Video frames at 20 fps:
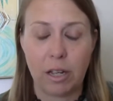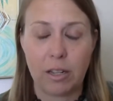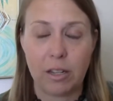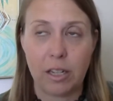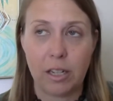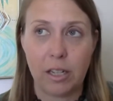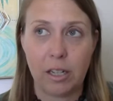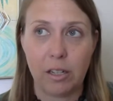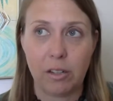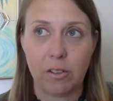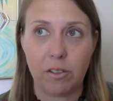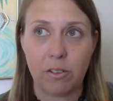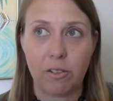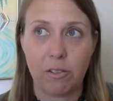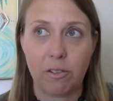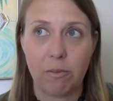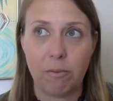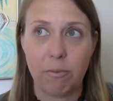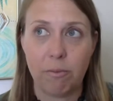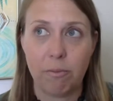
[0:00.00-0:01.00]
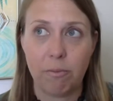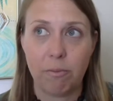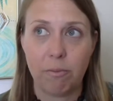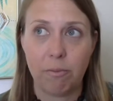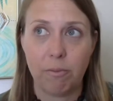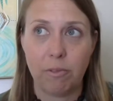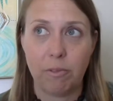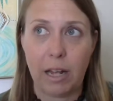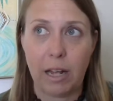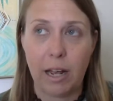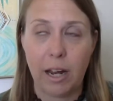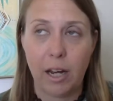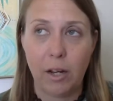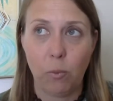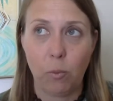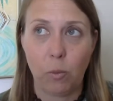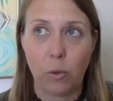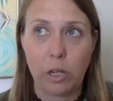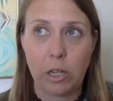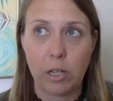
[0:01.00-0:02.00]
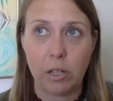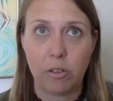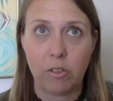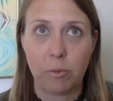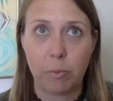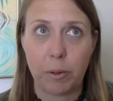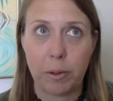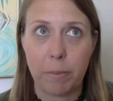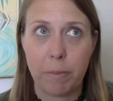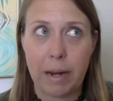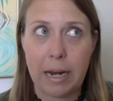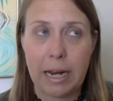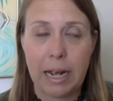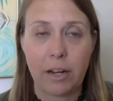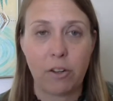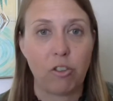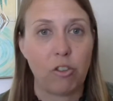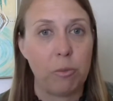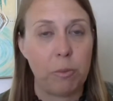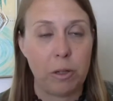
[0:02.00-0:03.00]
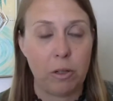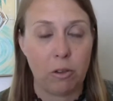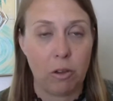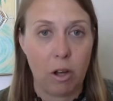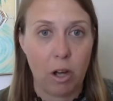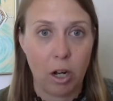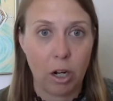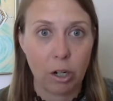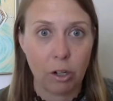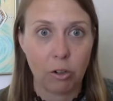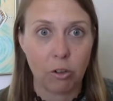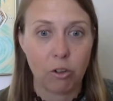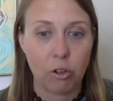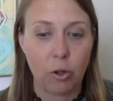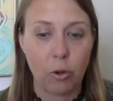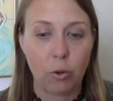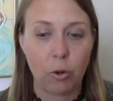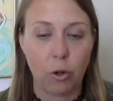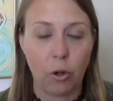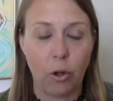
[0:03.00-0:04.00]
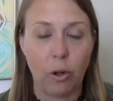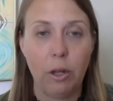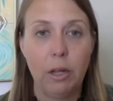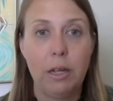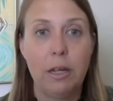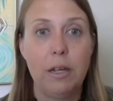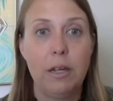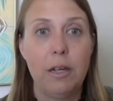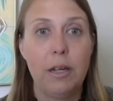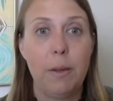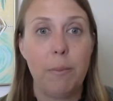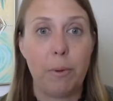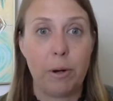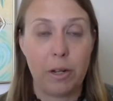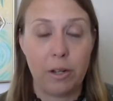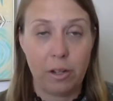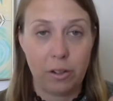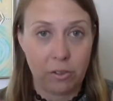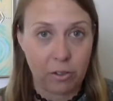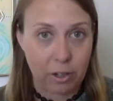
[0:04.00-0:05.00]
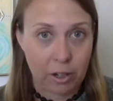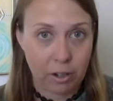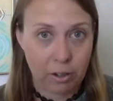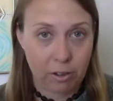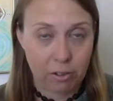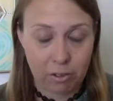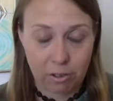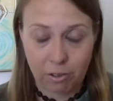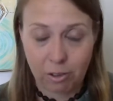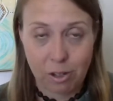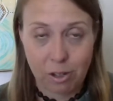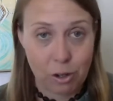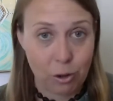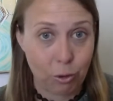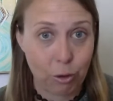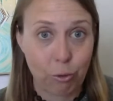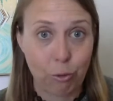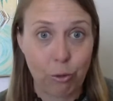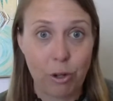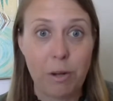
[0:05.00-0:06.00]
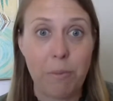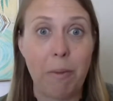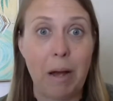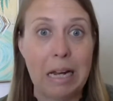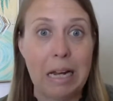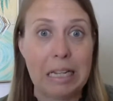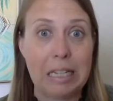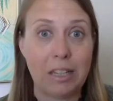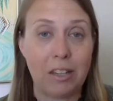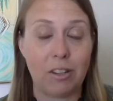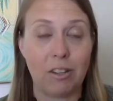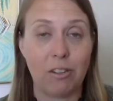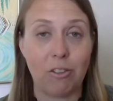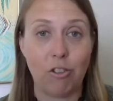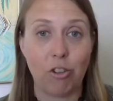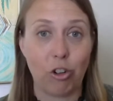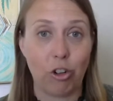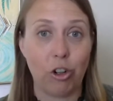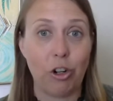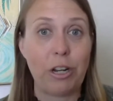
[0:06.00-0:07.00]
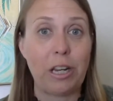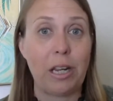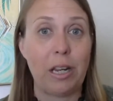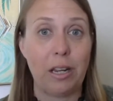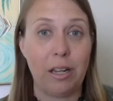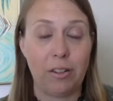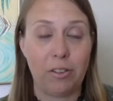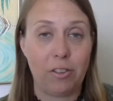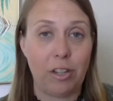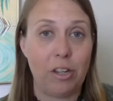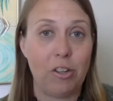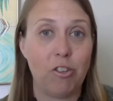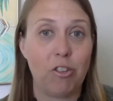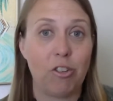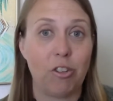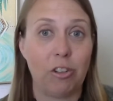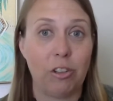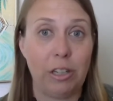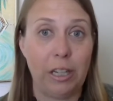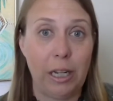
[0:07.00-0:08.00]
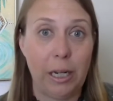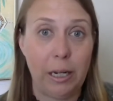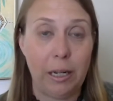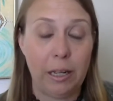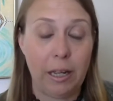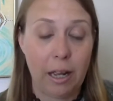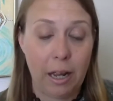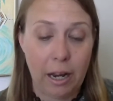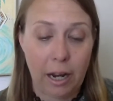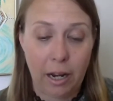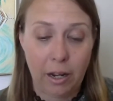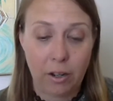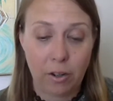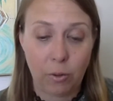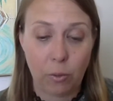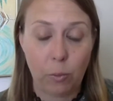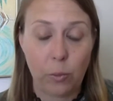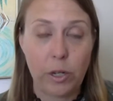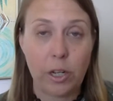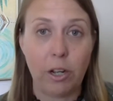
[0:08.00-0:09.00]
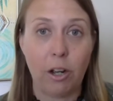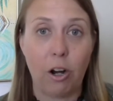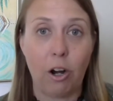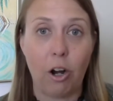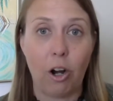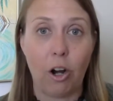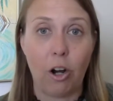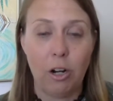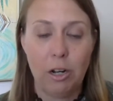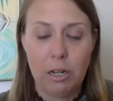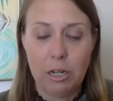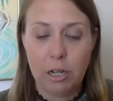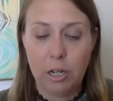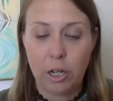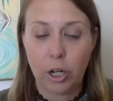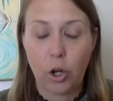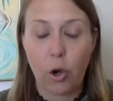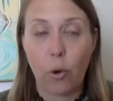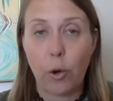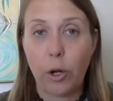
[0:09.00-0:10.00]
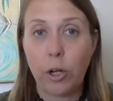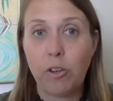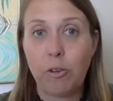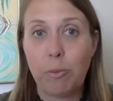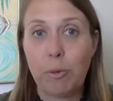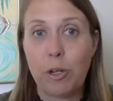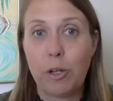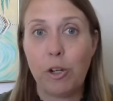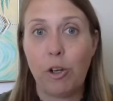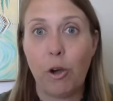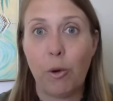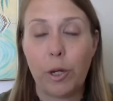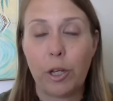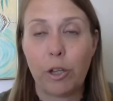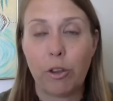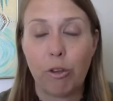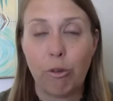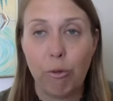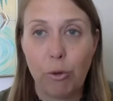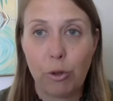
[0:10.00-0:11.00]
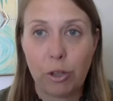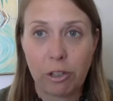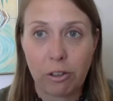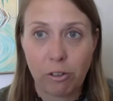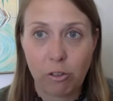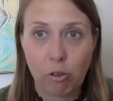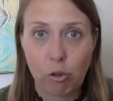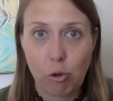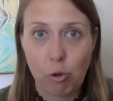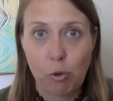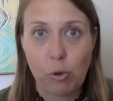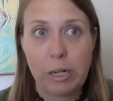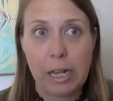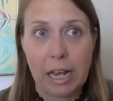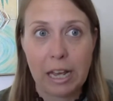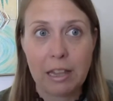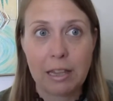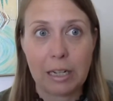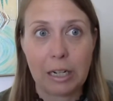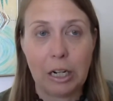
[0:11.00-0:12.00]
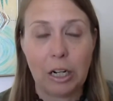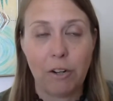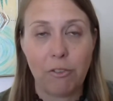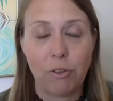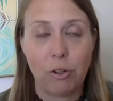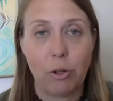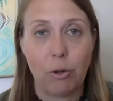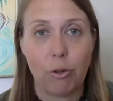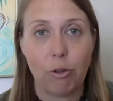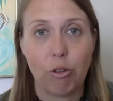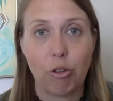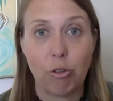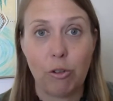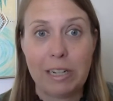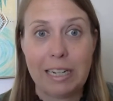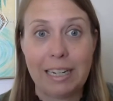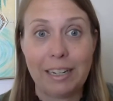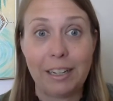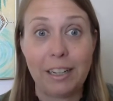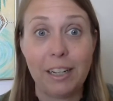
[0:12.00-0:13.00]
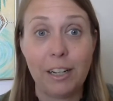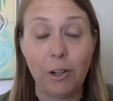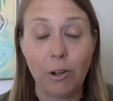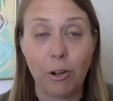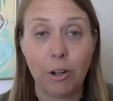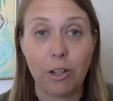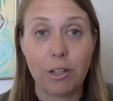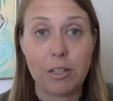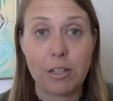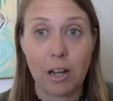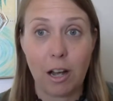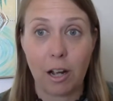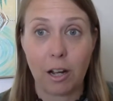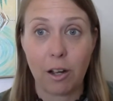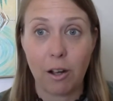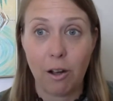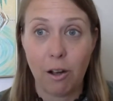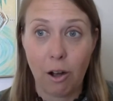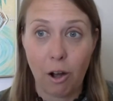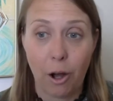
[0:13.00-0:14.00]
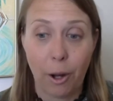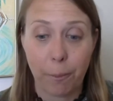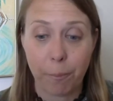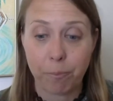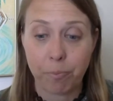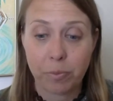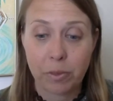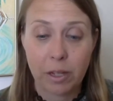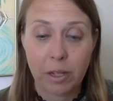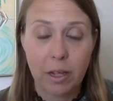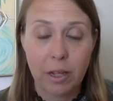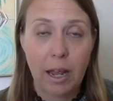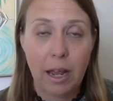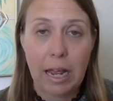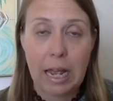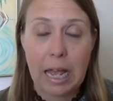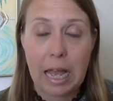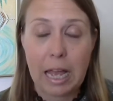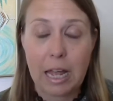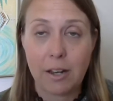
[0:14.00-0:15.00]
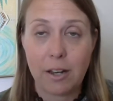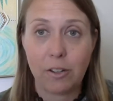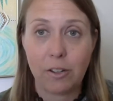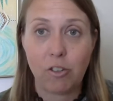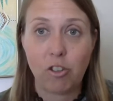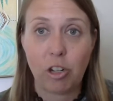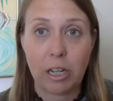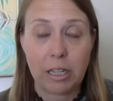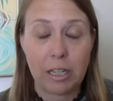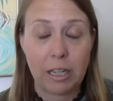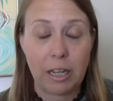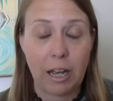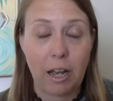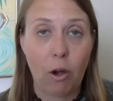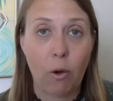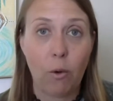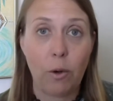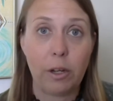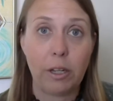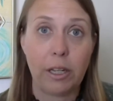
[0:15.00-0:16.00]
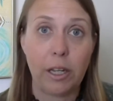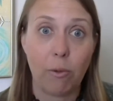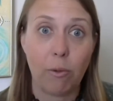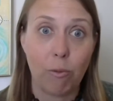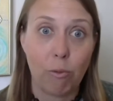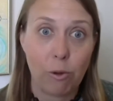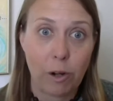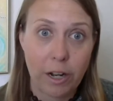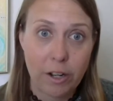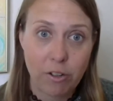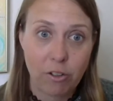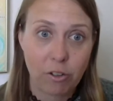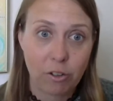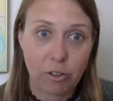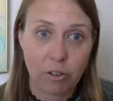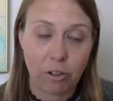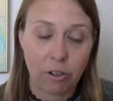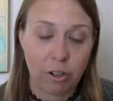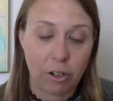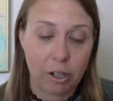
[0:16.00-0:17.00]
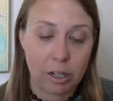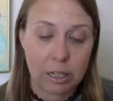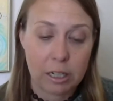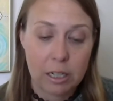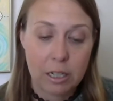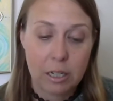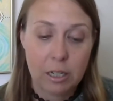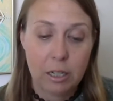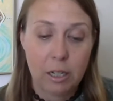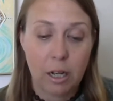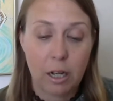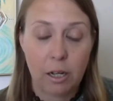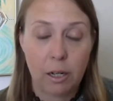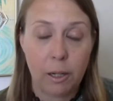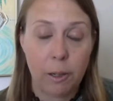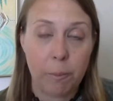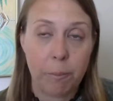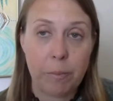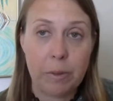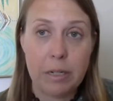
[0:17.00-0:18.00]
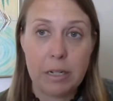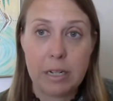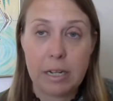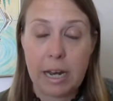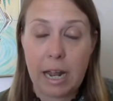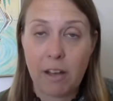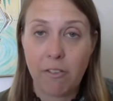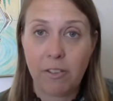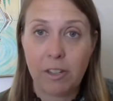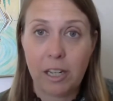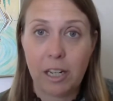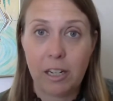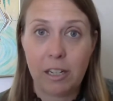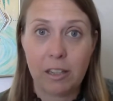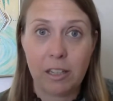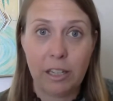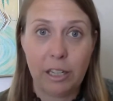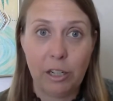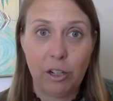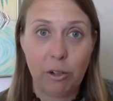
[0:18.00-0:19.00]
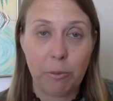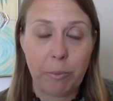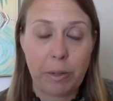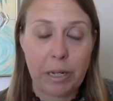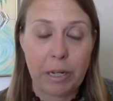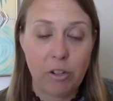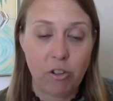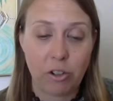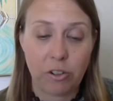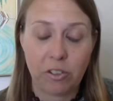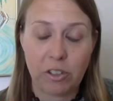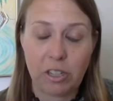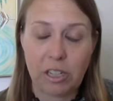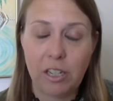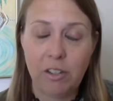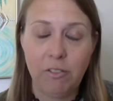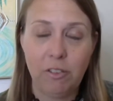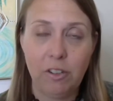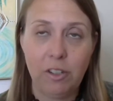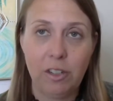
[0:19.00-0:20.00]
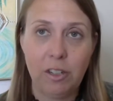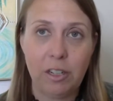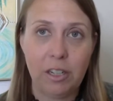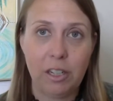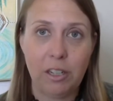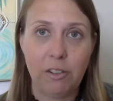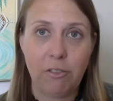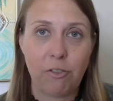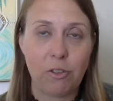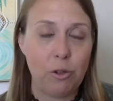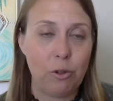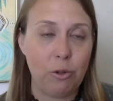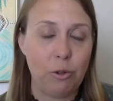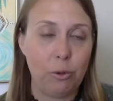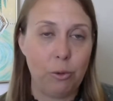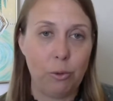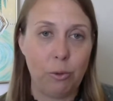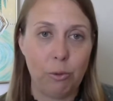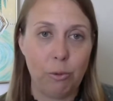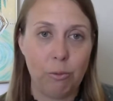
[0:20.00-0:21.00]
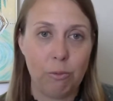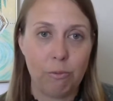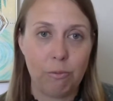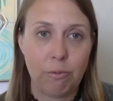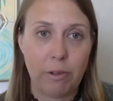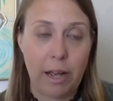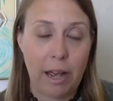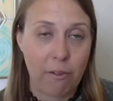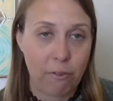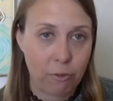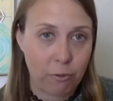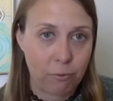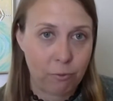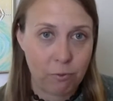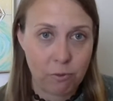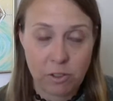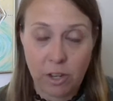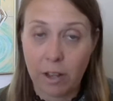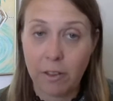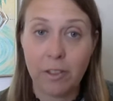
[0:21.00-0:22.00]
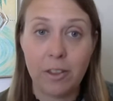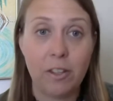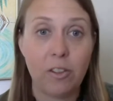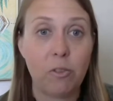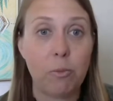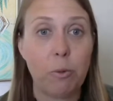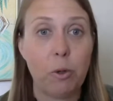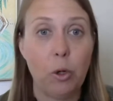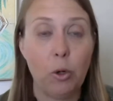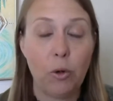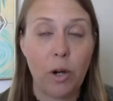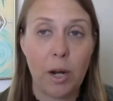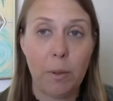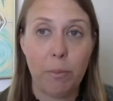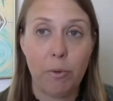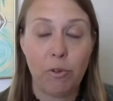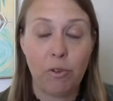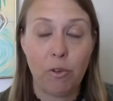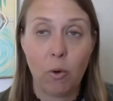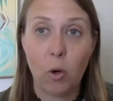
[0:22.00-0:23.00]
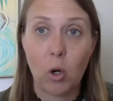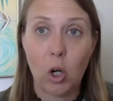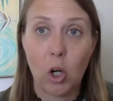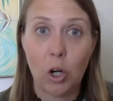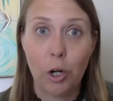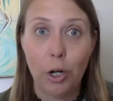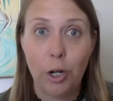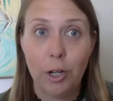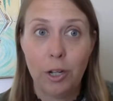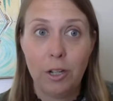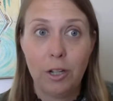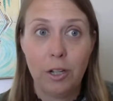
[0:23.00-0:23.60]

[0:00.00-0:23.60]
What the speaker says: think it's 9 weeks, but it might actually be longer total. But it is a 3-month journey essentially, and we are going to be going through this together. If you go to shriankira.com and check it out and get registered, navigating the inner matrix, even if you have done this program before,